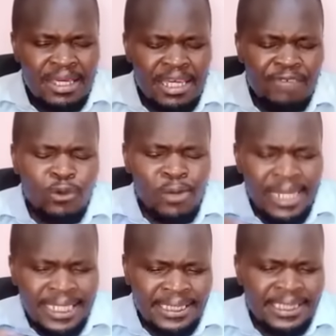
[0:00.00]
if you
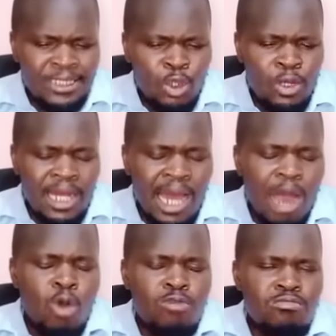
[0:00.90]
listen on
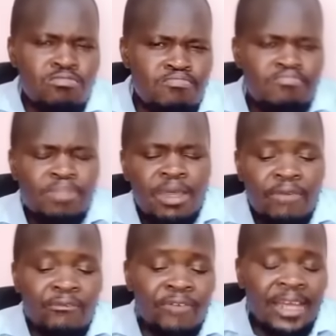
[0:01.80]
how
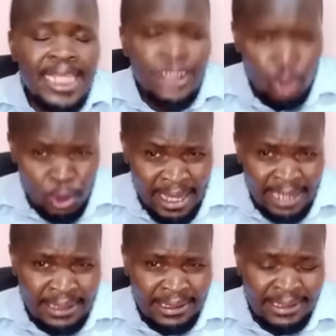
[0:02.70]
various
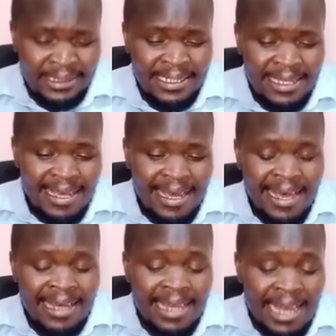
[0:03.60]
lawyers
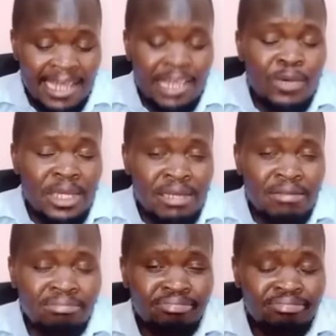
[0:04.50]
are
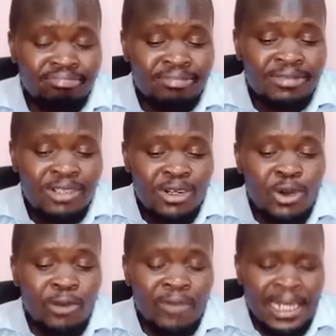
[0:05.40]
arguing
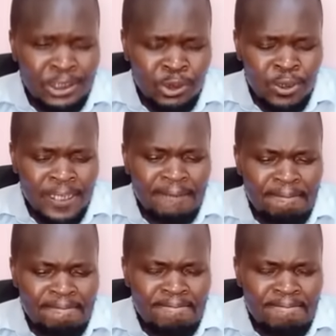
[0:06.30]
on that ruling,